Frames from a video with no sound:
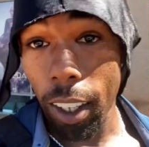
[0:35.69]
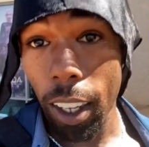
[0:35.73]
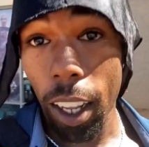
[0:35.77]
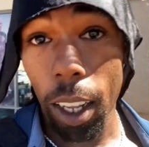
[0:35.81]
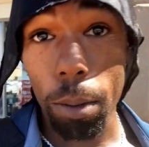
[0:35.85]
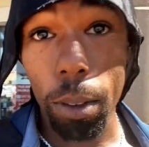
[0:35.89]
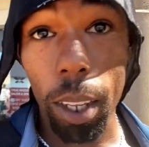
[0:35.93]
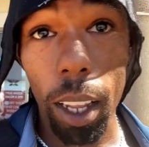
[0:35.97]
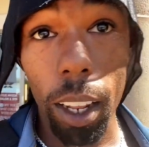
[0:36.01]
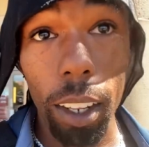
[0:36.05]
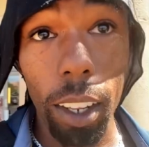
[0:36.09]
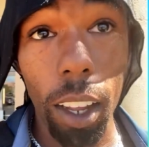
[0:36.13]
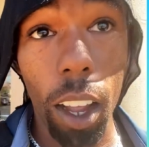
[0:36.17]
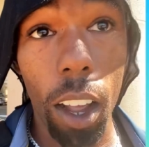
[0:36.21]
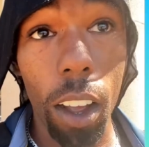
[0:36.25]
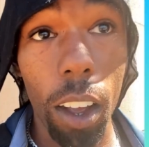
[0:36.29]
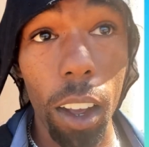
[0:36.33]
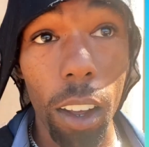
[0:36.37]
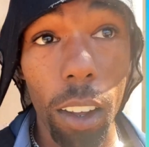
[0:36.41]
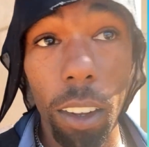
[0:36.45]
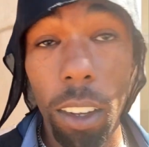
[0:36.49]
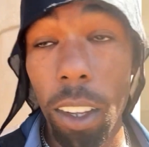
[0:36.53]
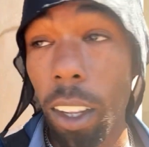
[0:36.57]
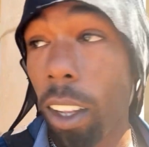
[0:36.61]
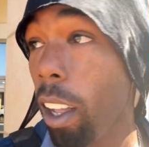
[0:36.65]
I'm telling
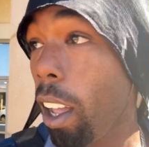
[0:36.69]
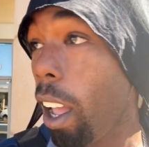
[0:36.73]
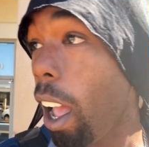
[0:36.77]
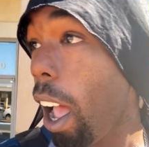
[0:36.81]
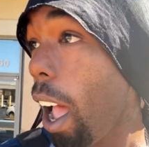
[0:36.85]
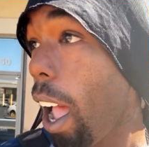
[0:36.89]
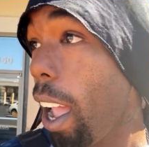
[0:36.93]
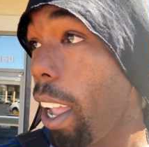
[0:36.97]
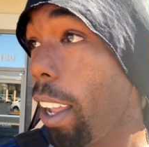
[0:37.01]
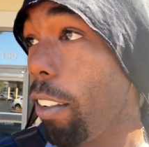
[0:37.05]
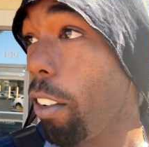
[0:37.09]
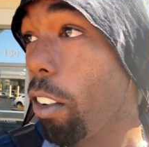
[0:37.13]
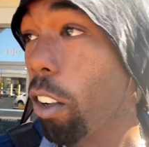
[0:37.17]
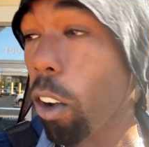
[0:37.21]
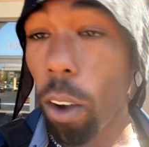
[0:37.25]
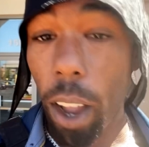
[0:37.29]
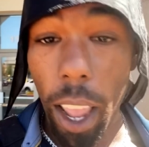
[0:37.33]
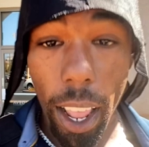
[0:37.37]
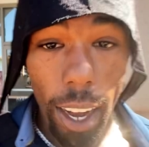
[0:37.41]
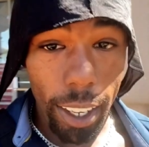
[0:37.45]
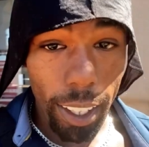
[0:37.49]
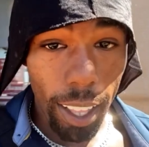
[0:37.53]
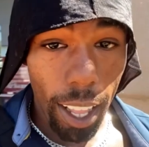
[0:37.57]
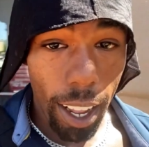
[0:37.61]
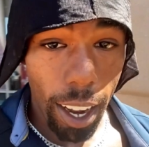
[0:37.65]
y'all, I ain't even gonna
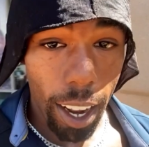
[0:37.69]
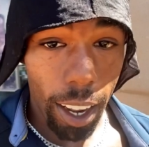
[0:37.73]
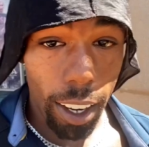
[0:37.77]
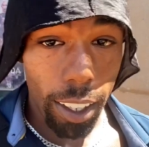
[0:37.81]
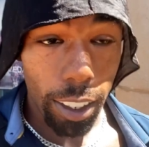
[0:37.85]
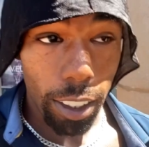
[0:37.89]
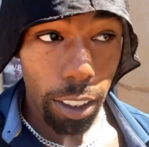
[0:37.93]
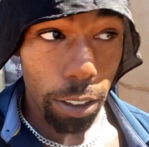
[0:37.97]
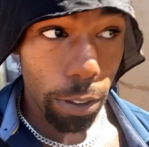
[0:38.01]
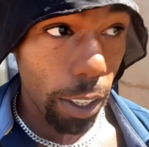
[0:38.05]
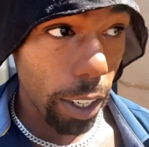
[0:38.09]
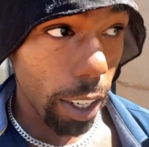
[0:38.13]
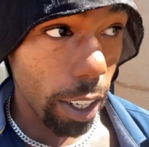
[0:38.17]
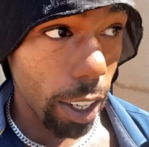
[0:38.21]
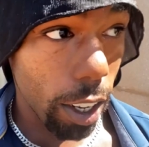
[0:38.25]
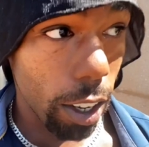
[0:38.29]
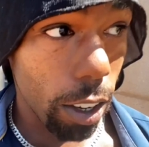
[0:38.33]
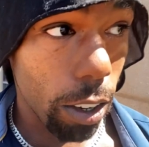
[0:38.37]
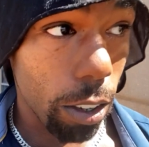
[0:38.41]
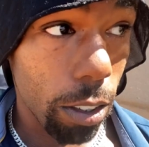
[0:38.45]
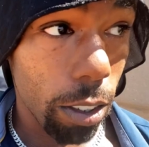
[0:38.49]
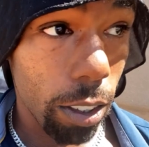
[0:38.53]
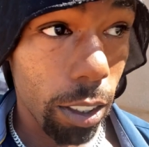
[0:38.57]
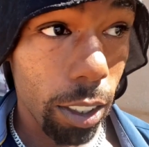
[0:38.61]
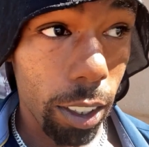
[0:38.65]
edit that out of this
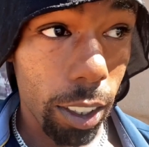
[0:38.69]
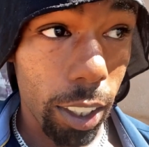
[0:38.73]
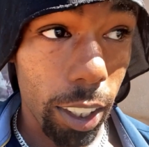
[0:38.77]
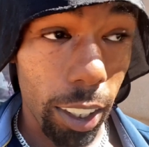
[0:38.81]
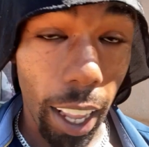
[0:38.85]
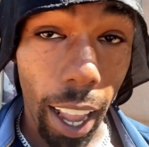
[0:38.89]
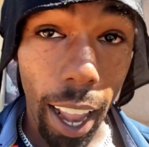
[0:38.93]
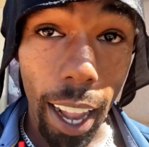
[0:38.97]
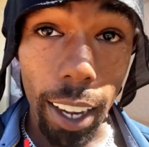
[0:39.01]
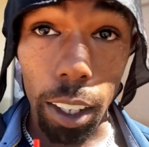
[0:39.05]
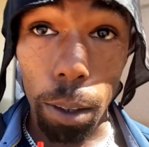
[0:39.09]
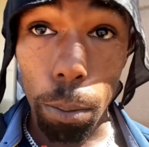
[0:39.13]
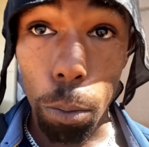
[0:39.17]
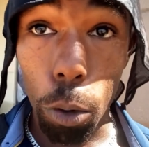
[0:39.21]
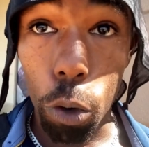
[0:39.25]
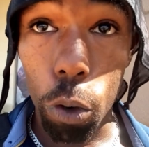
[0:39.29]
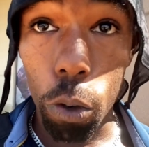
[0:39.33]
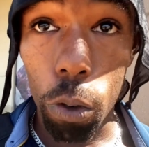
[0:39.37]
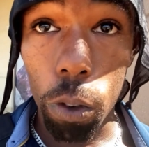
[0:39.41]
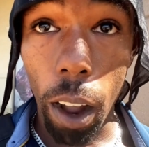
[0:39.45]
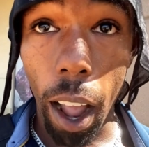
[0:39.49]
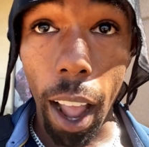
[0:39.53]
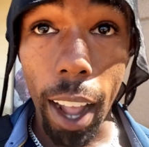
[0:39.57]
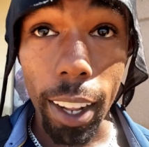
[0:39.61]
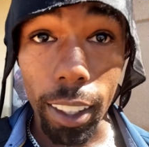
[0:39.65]
video because I had to move.
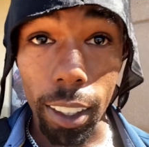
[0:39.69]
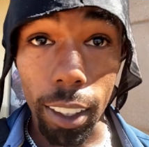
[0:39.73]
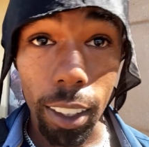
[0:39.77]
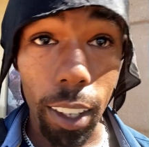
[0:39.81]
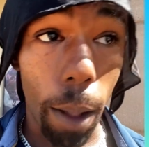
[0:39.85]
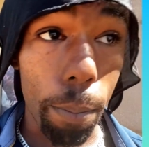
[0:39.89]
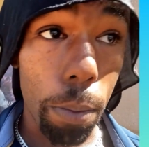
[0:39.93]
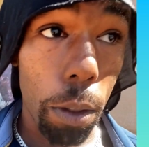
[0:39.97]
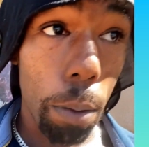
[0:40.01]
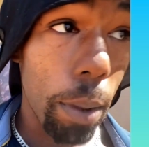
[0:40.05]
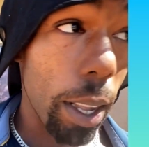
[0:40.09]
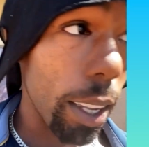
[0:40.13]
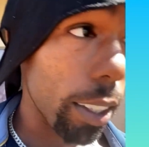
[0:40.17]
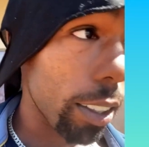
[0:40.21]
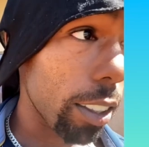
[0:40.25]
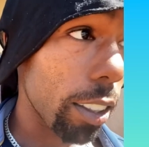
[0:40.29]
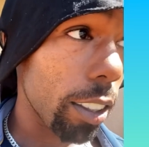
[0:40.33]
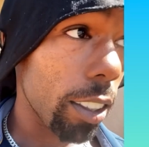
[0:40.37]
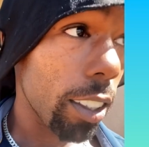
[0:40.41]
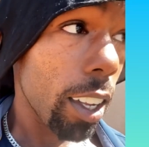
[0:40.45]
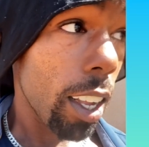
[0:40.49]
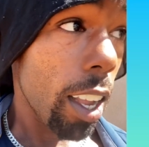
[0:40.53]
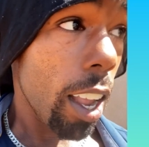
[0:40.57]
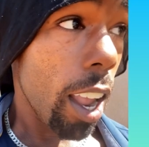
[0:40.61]
I had to stop the message.